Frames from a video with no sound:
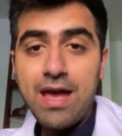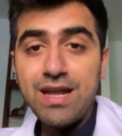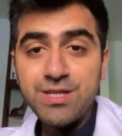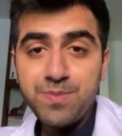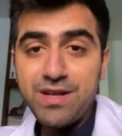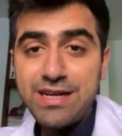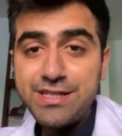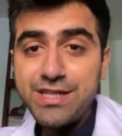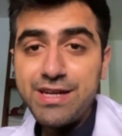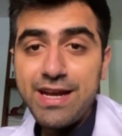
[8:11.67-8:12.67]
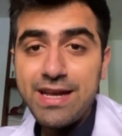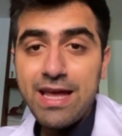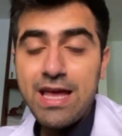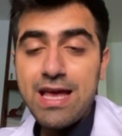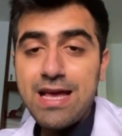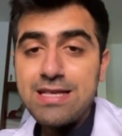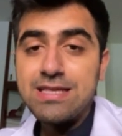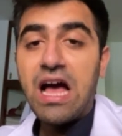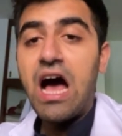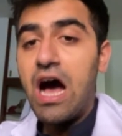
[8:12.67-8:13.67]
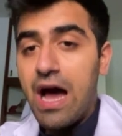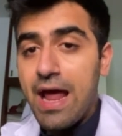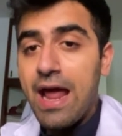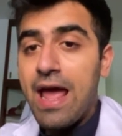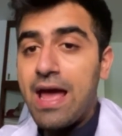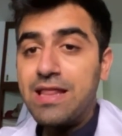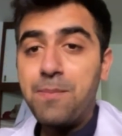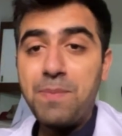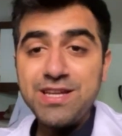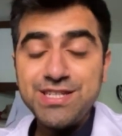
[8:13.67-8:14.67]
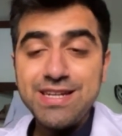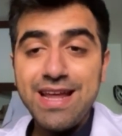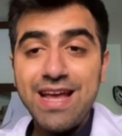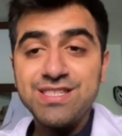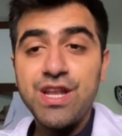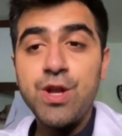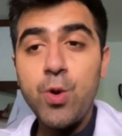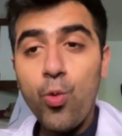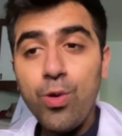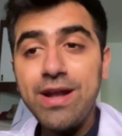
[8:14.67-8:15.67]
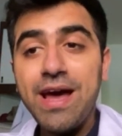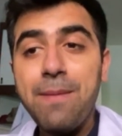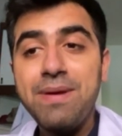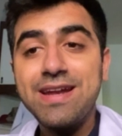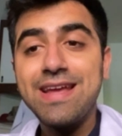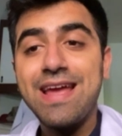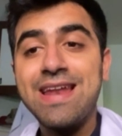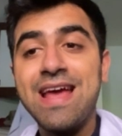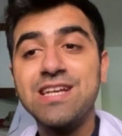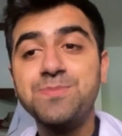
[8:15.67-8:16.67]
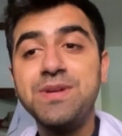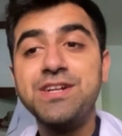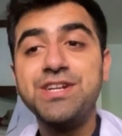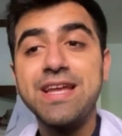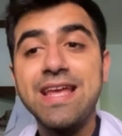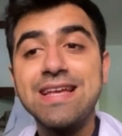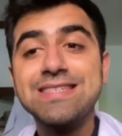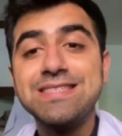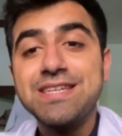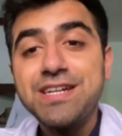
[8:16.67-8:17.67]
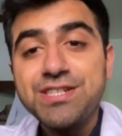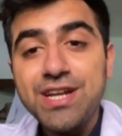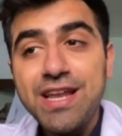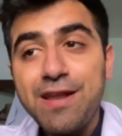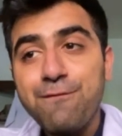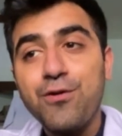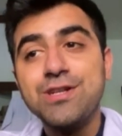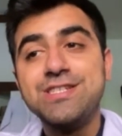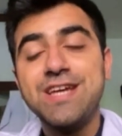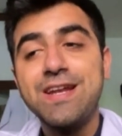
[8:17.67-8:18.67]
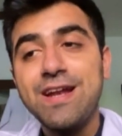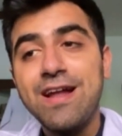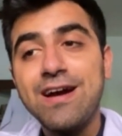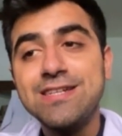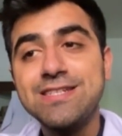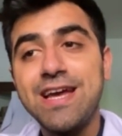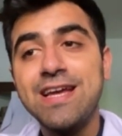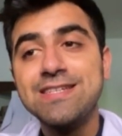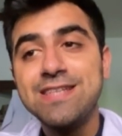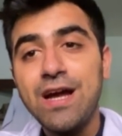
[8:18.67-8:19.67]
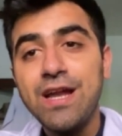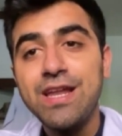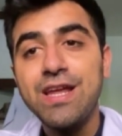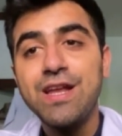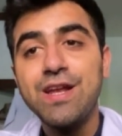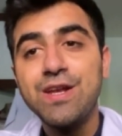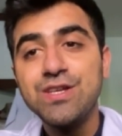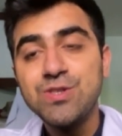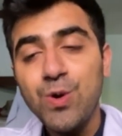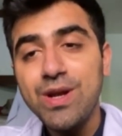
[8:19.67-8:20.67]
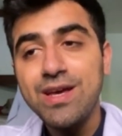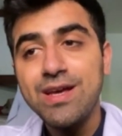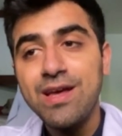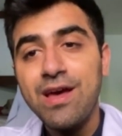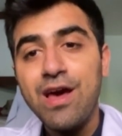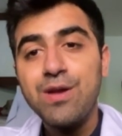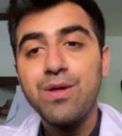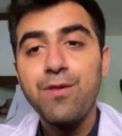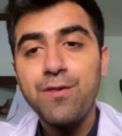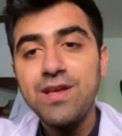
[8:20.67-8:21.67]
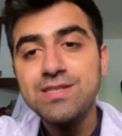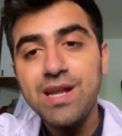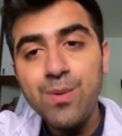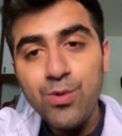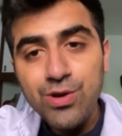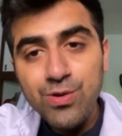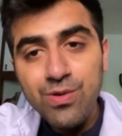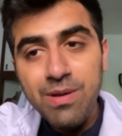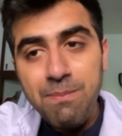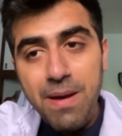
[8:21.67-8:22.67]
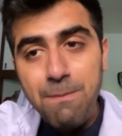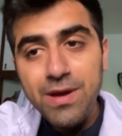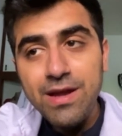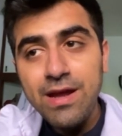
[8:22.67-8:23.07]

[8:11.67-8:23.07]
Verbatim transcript: Respiratory rate is high. The patient is a known diabetic and has been taking sertraline for generalized anxiety disorder. Now the things that I want you to remember